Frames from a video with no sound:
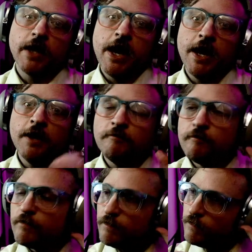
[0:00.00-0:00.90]
okay,
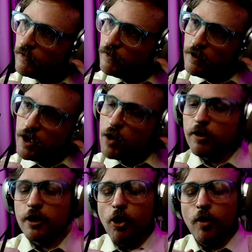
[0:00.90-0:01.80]
and
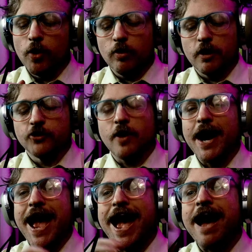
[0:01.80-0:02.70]
we're going to go in and we're going to
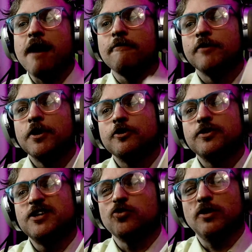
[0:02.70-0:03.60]
try to have
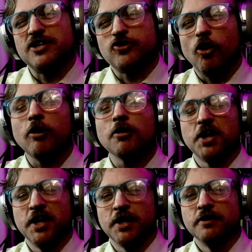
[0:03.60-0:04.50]
these really
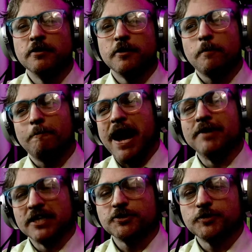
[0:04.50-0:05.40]
targeted
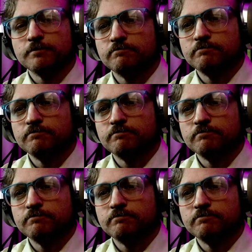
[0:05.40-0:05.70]
bombings,